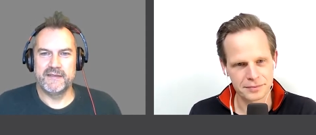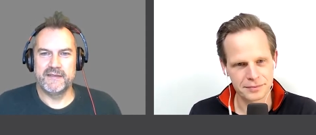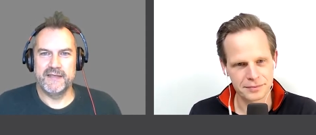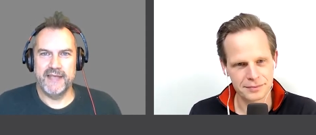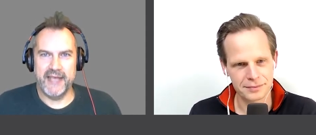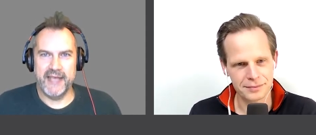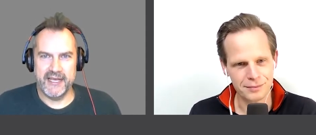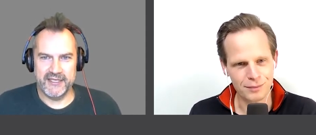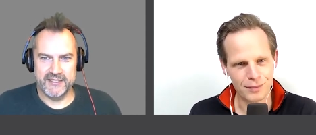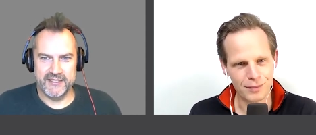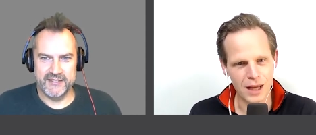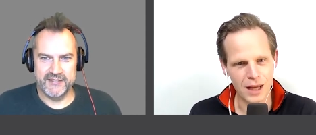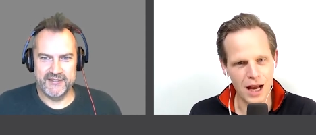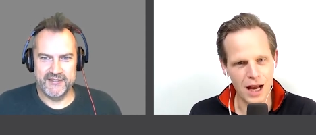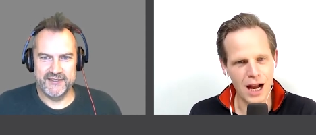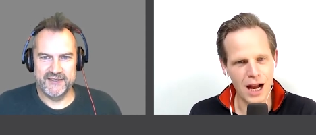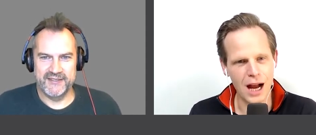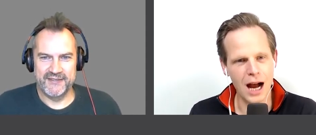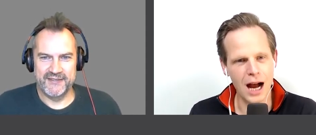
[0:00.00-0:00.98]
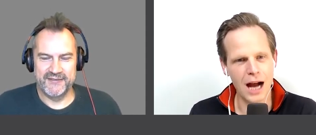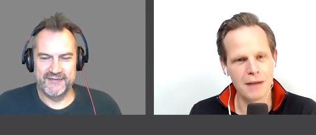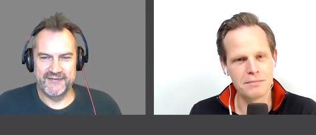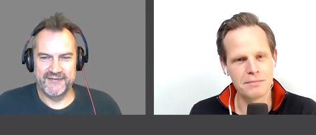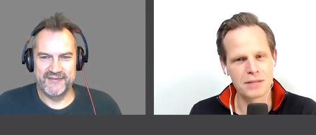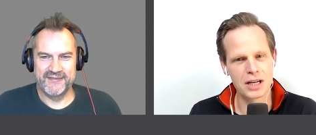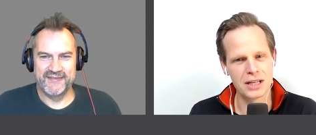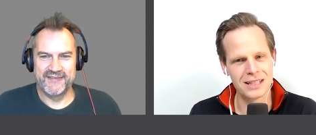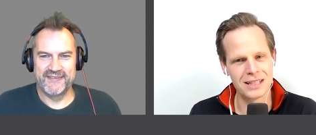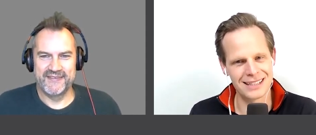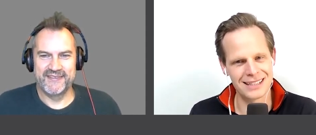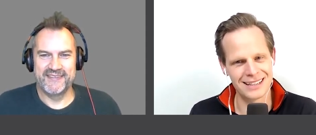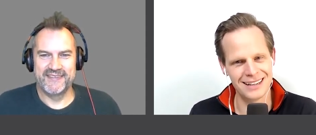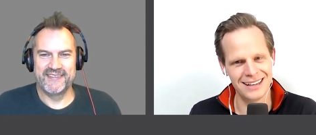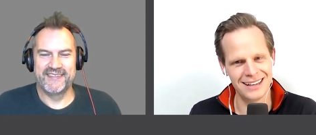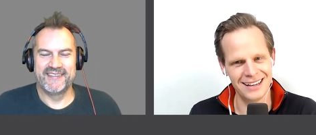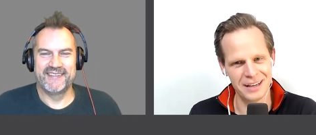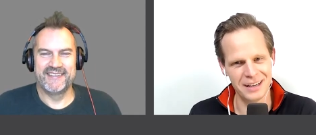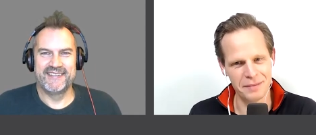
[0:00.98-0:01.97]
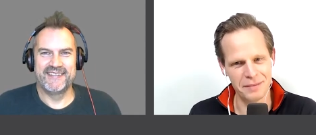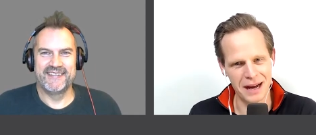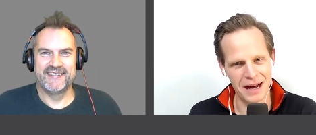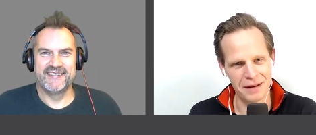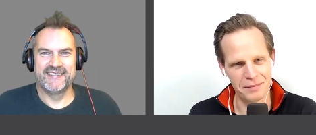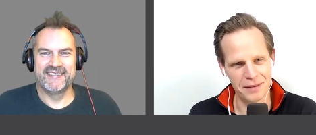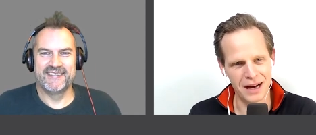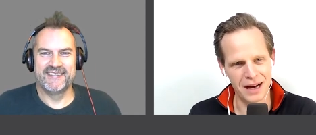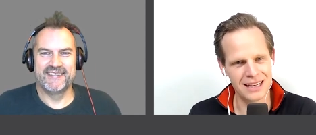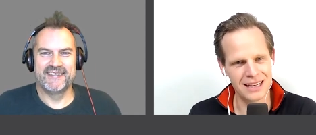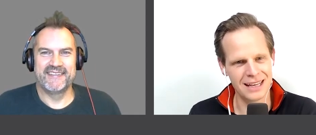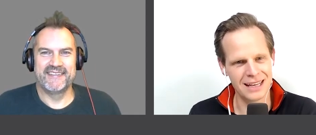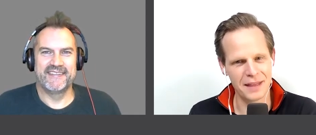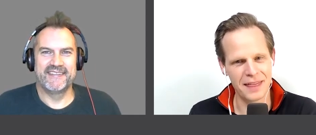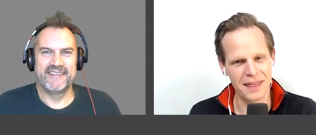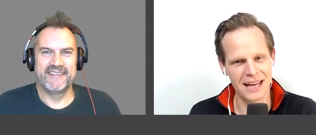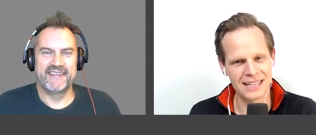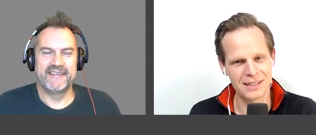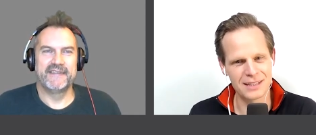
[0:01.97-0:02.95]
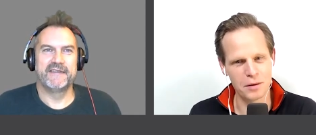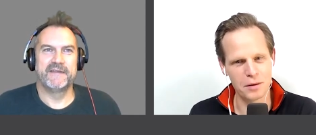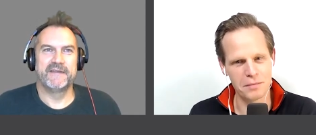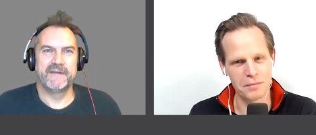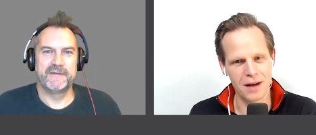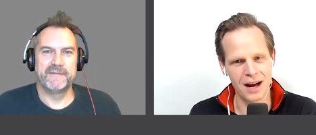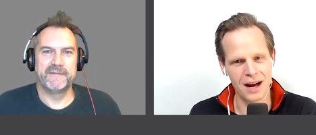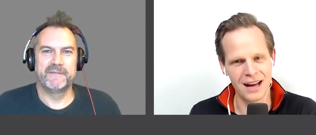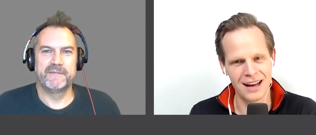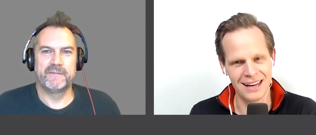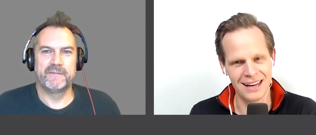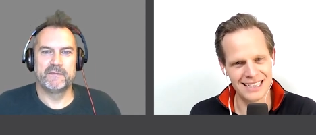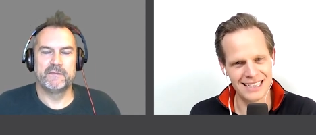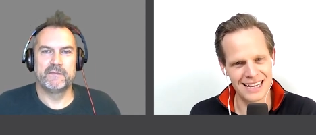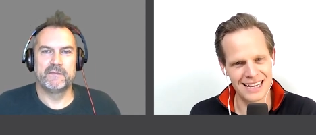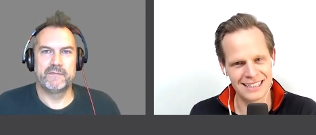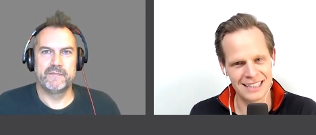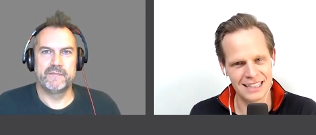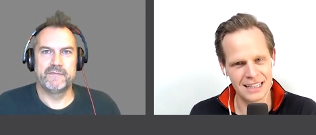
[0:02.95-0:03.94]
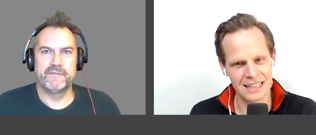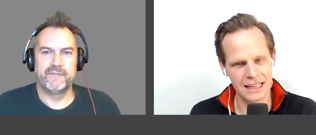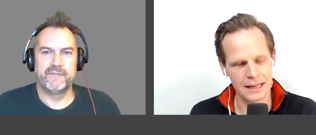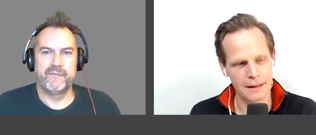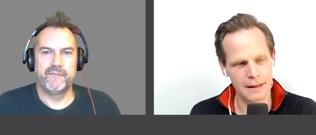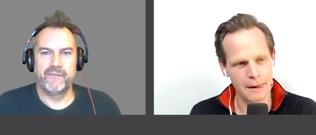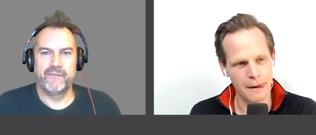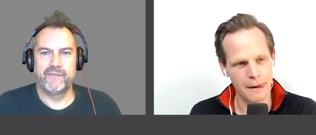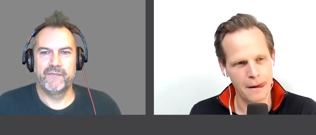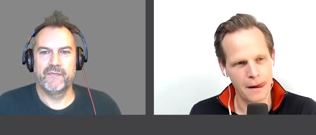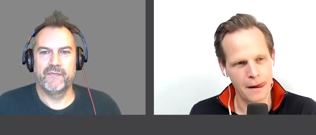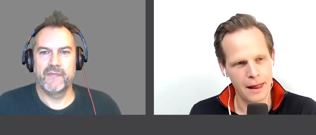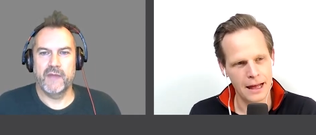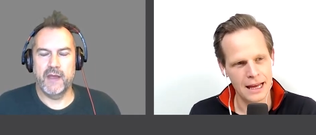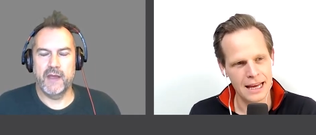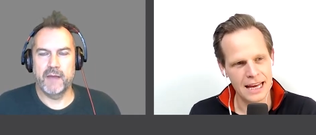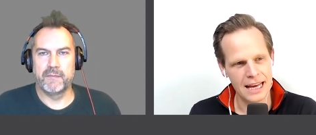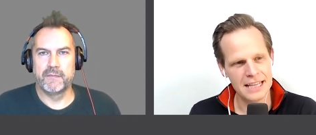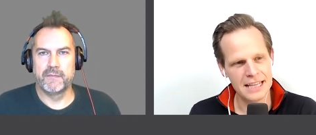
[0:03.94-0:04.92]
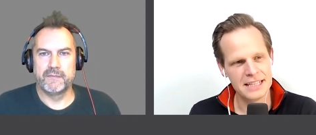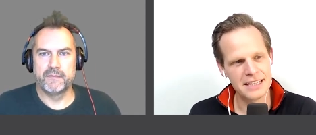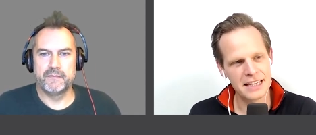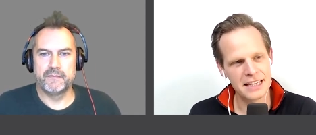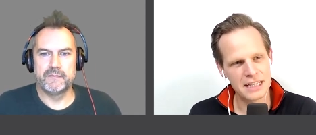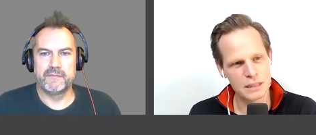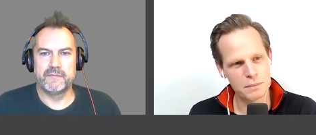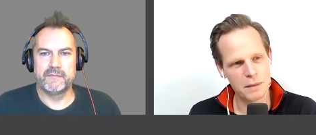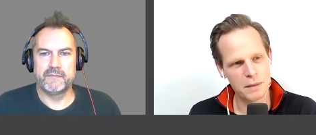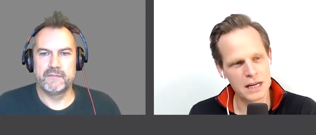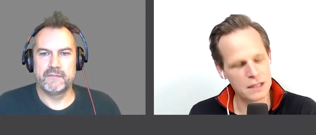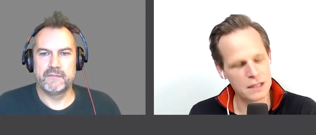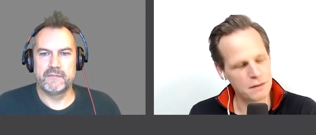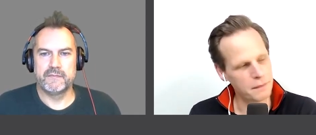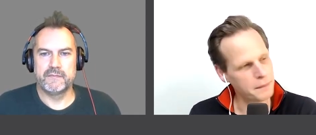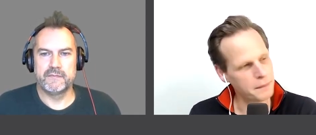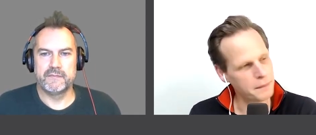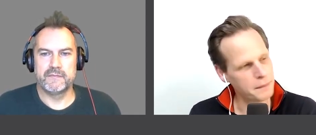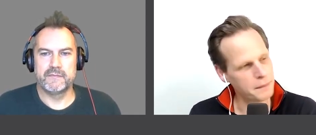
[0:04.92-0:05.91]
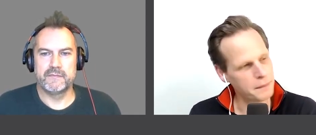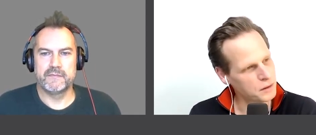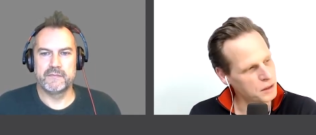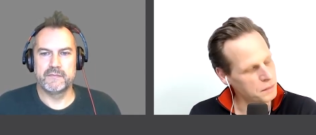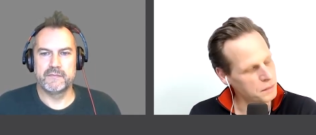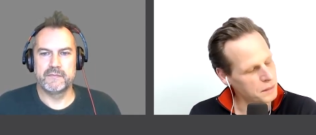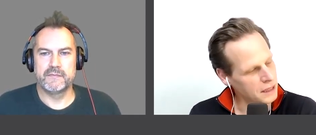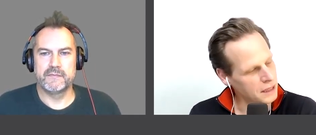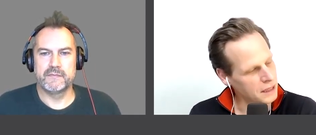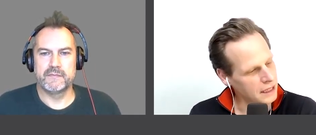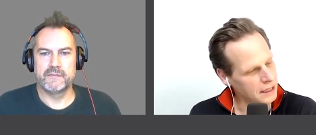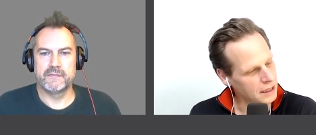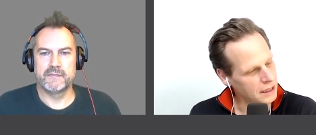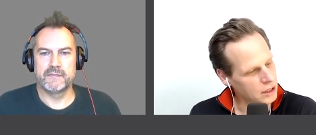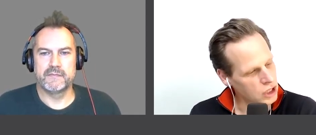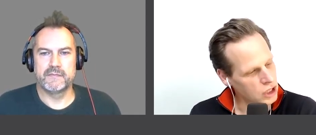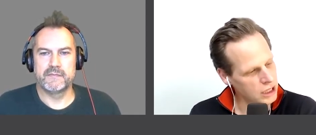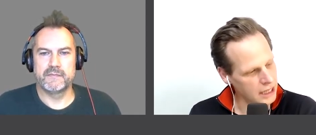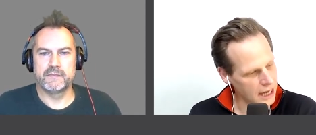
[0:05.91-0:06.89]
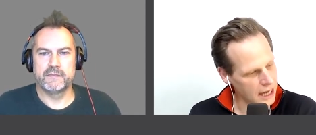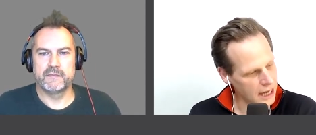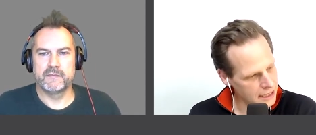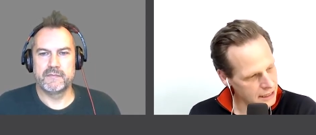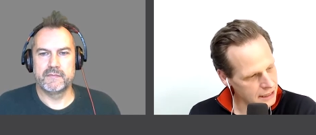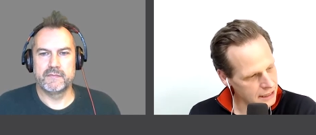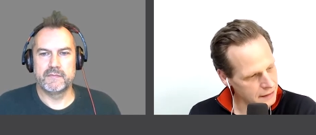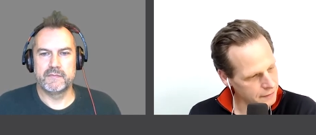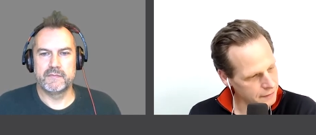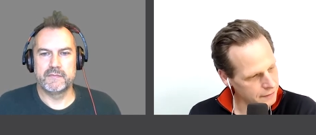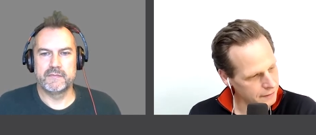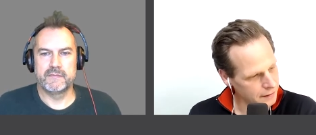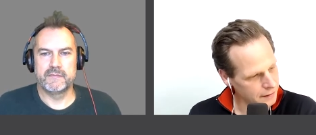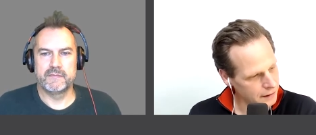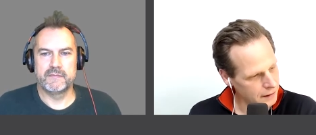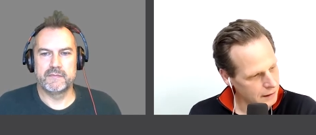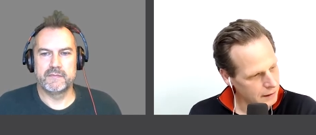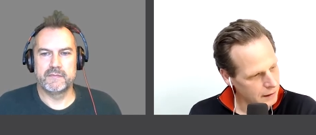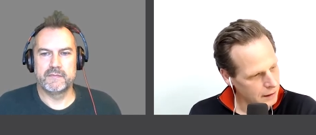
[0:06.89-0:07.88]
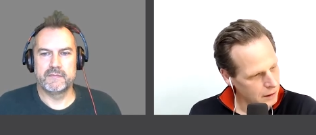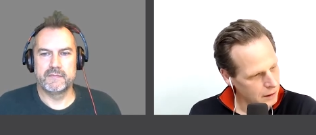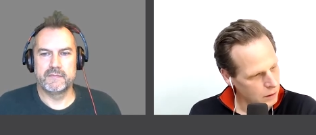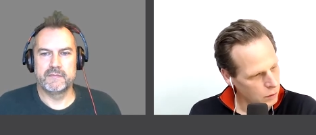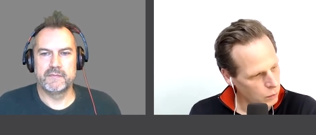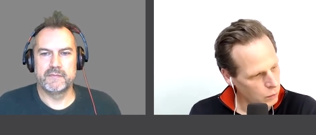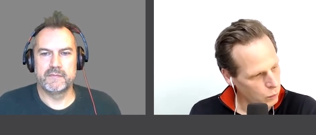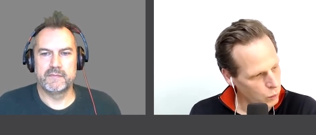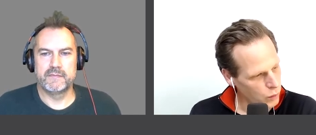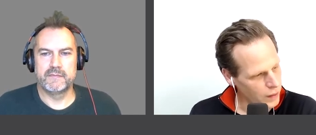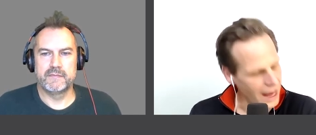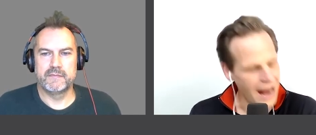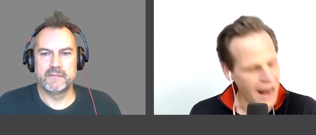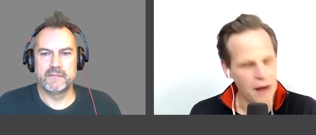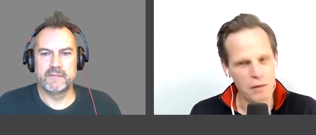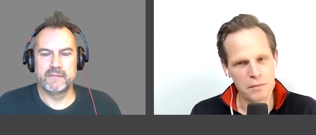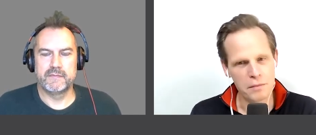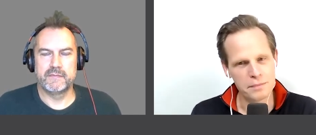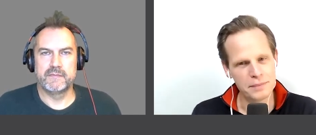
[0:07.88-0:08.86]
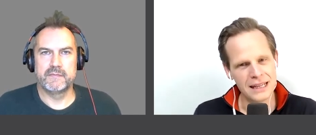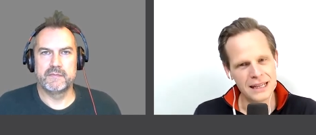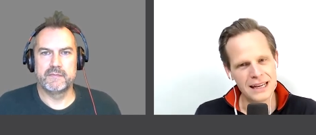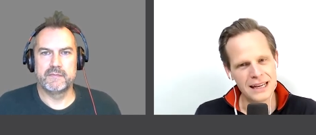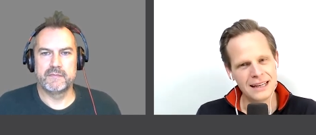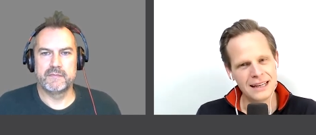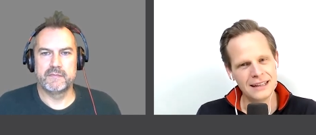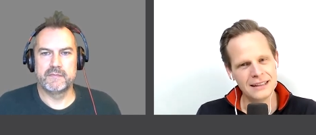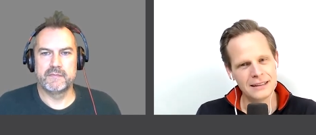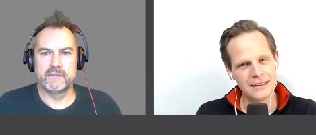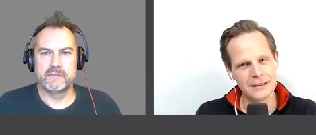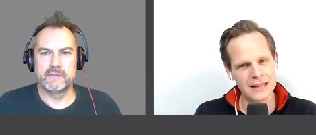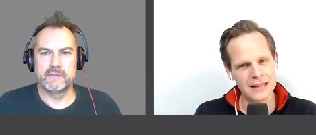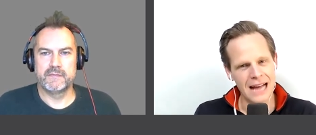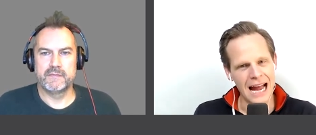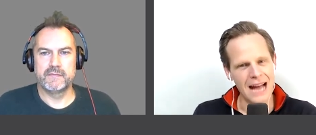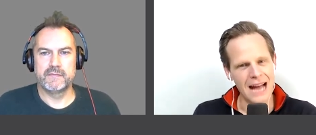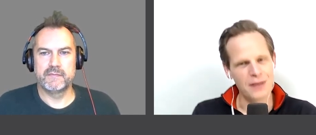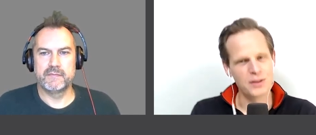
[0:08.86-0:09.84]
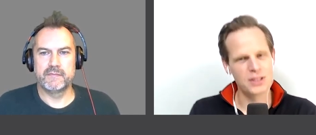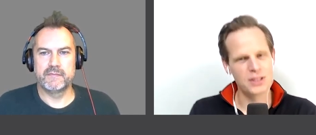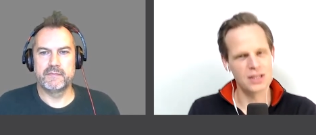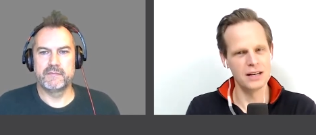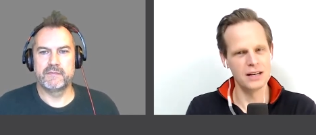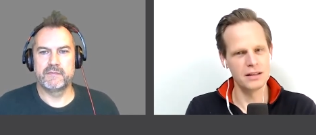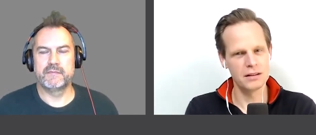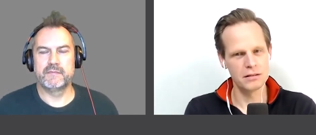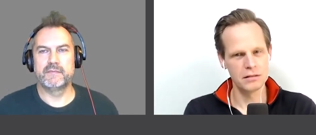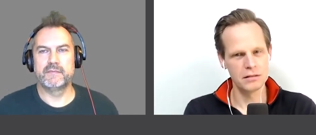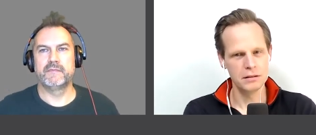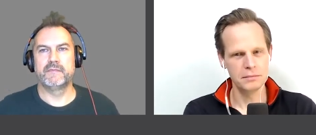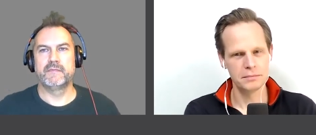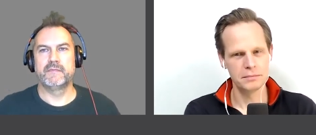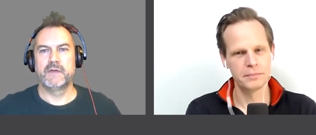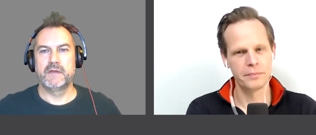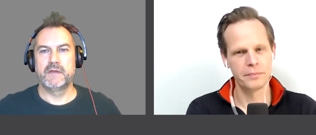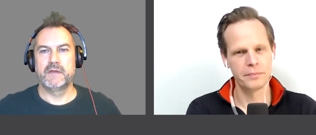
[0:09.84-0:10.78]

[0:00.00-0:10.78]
Speaker 1: Yes. I'm concerned about, you know, that's not my identity. Yeah. Is there space for people to be creative without being outside of the group?